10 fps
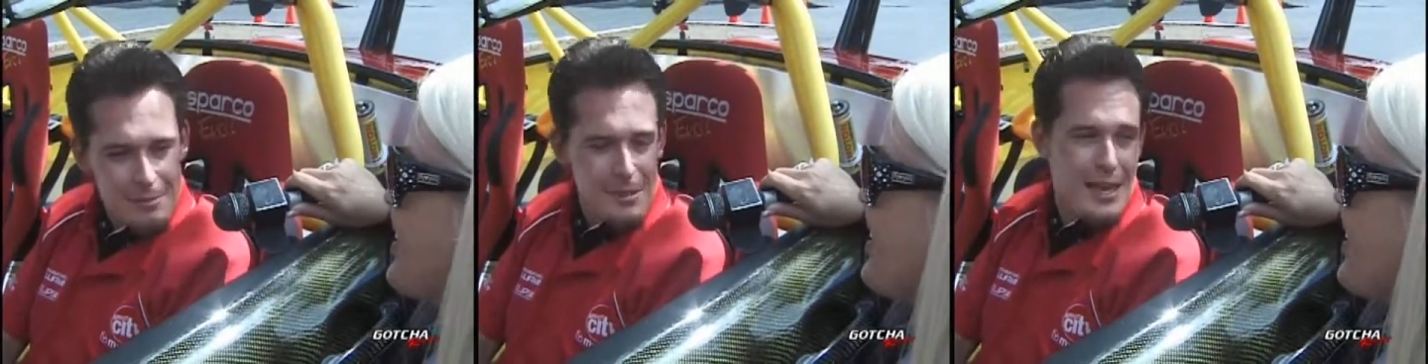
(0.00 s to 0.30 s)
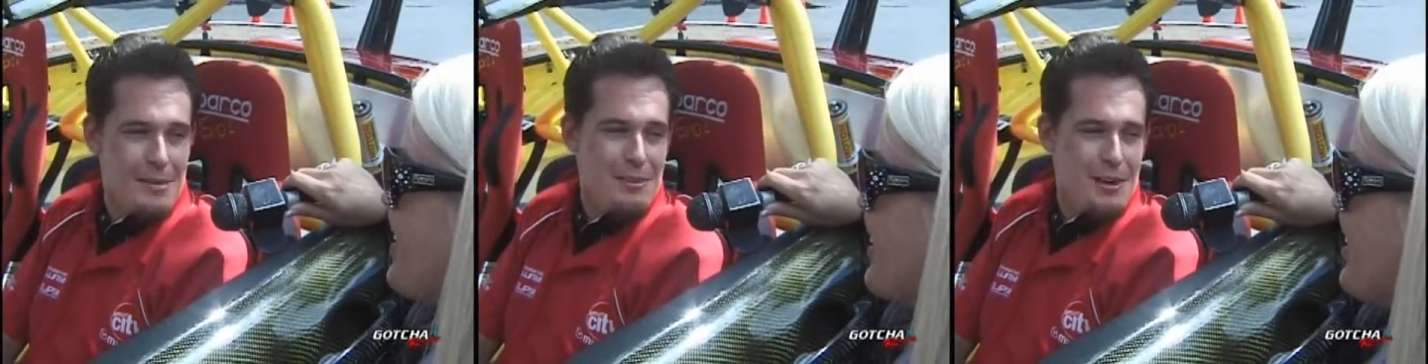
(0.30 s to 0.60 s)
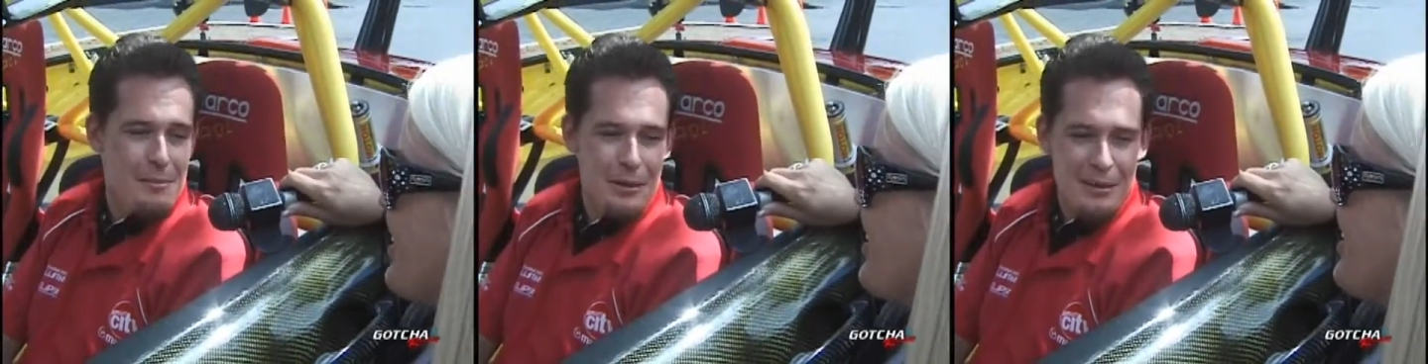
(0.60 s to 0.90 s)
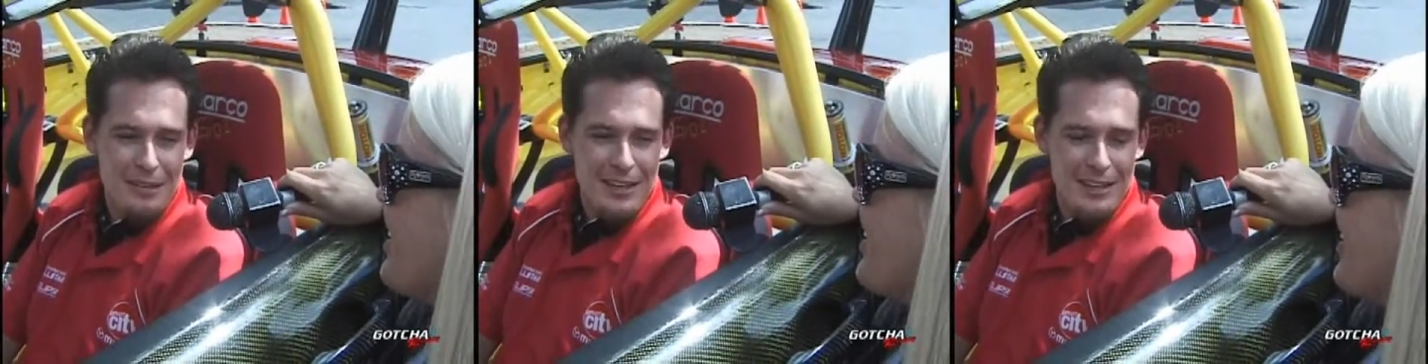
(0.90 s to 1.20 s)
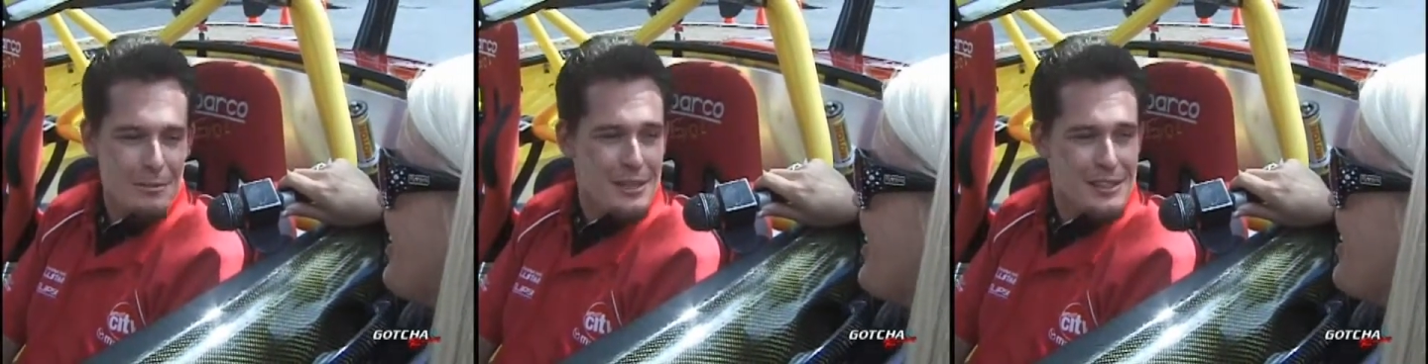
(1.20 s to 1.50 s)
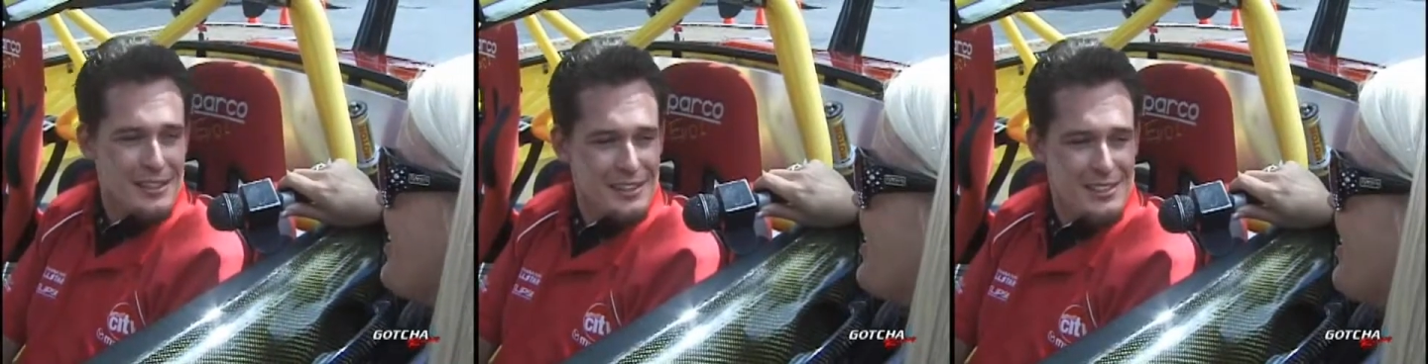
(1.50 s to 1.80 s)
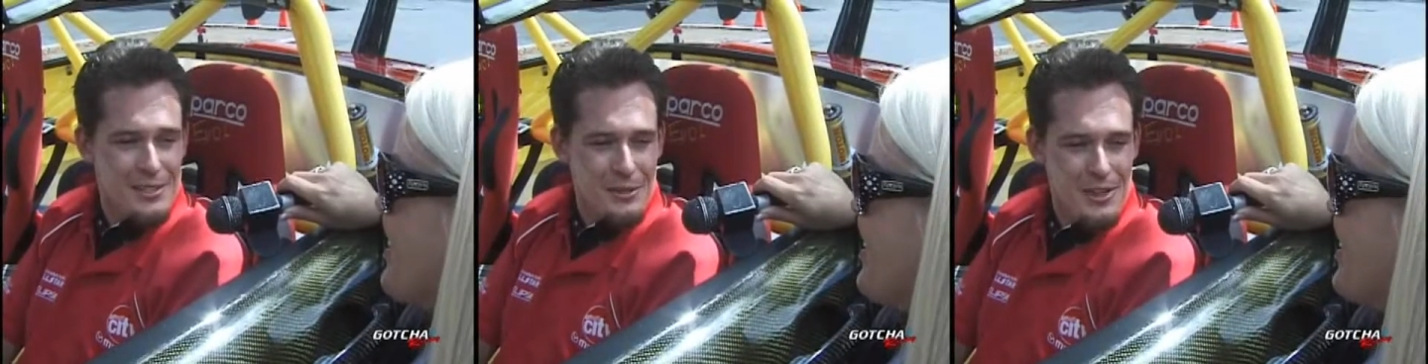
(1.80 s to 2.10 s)
became very motivated. One thing
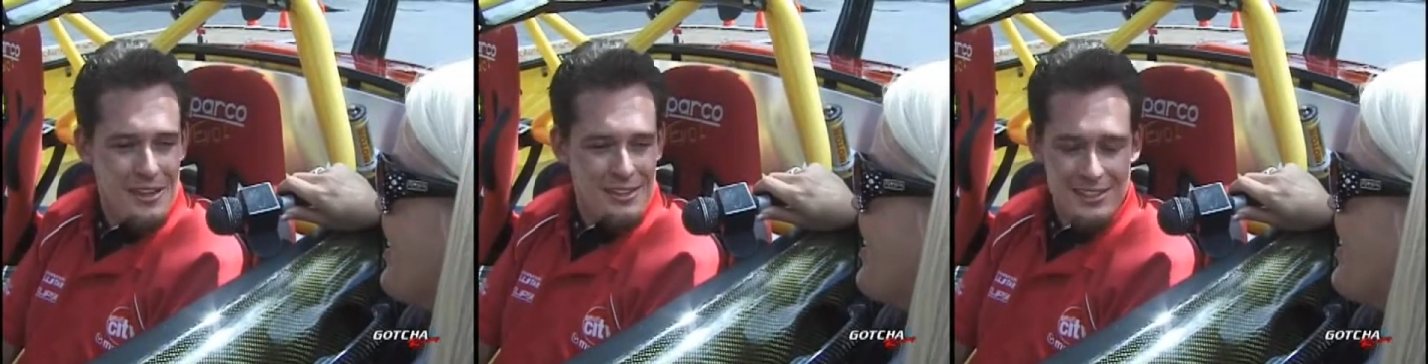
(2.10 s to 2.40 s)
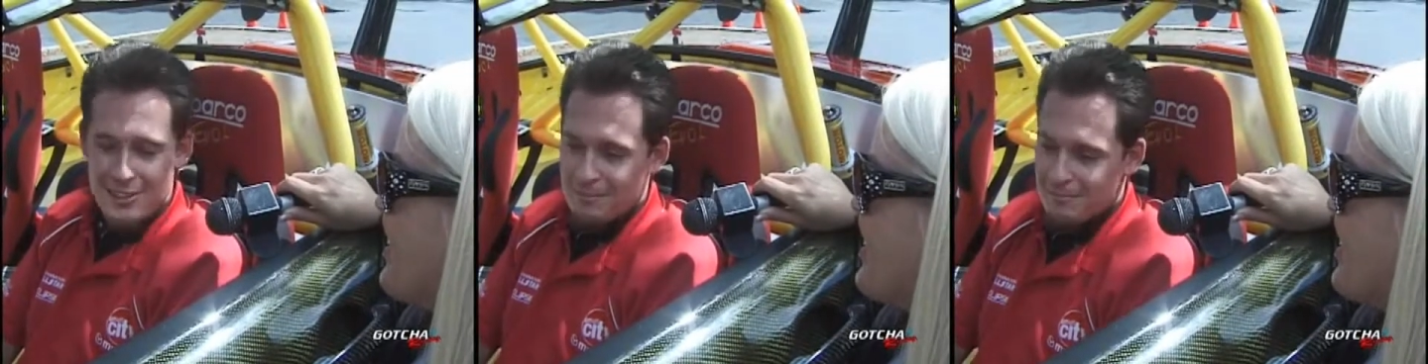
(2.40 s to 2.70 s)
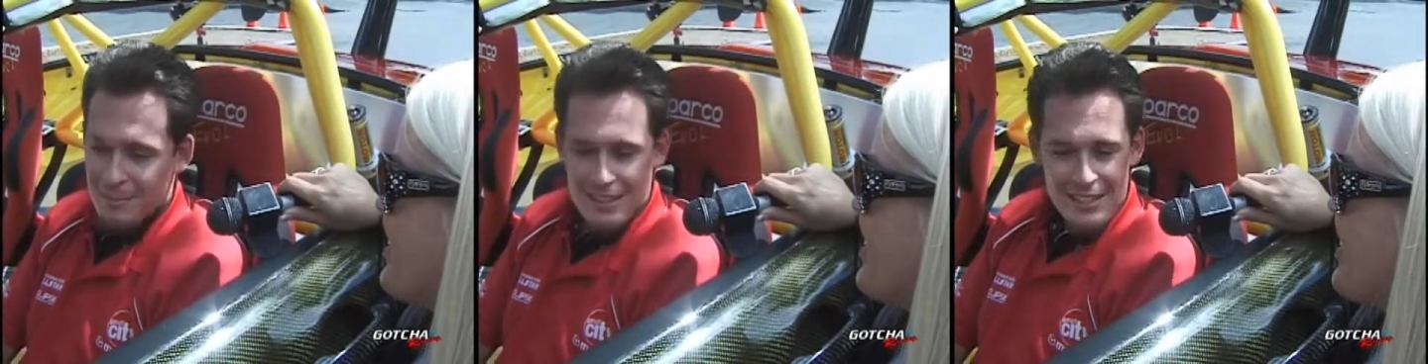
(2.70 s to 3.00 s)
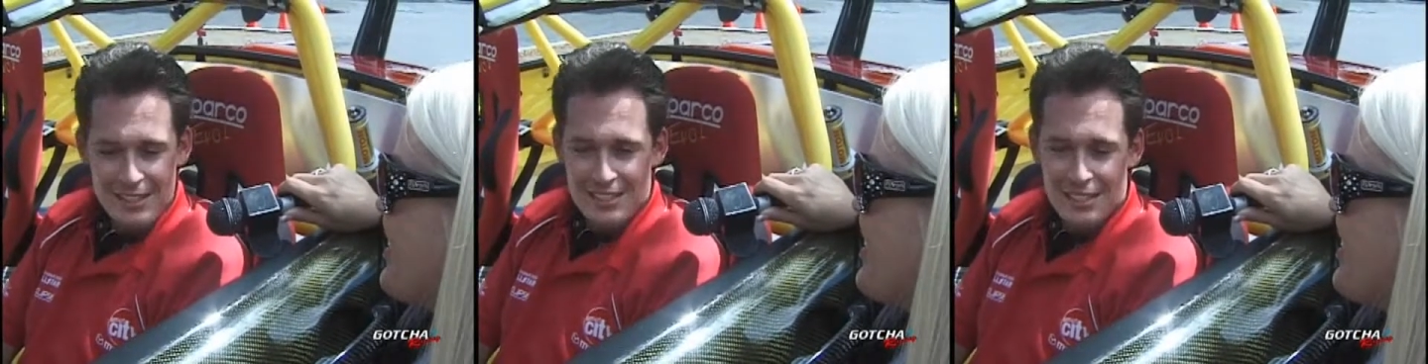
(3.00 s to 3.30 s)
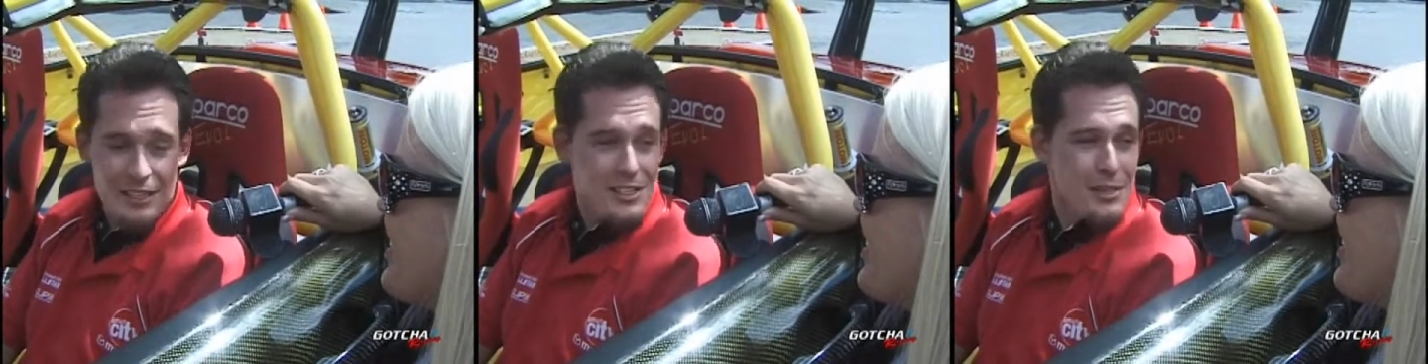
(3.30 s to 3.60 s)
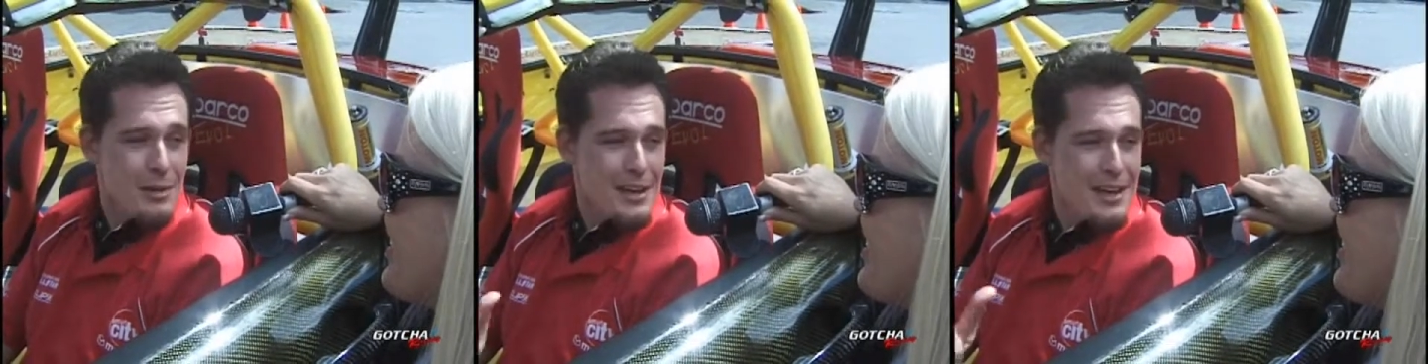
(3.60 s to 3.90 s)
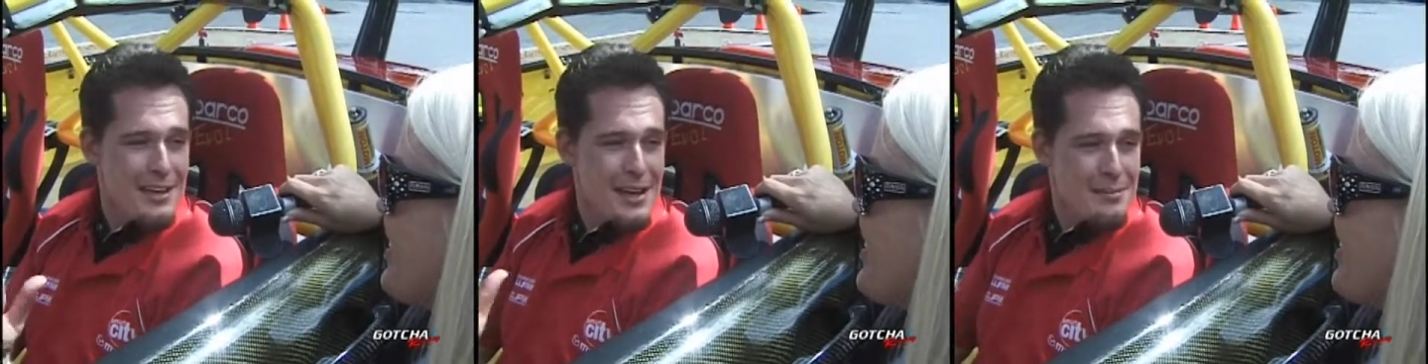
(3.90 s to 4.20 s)
leads to another, and you can see where you
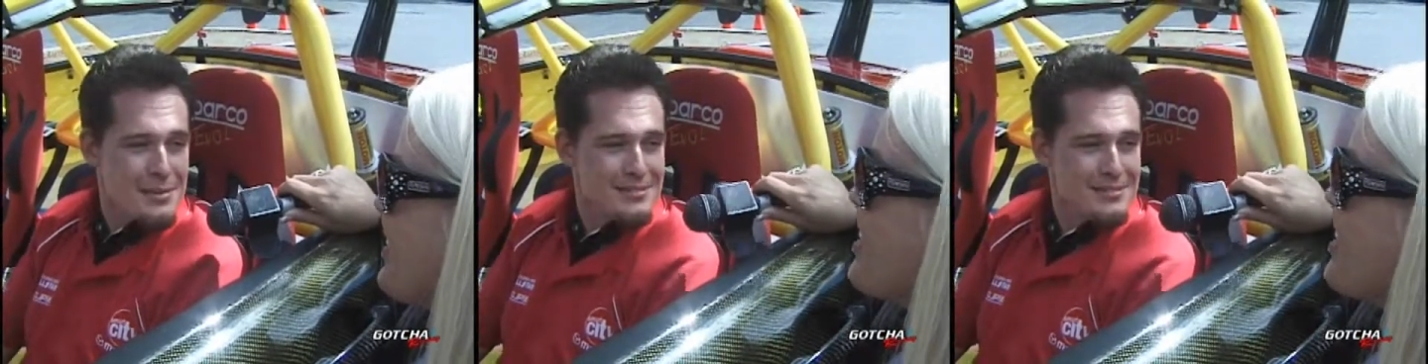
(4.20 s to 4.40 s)
end up.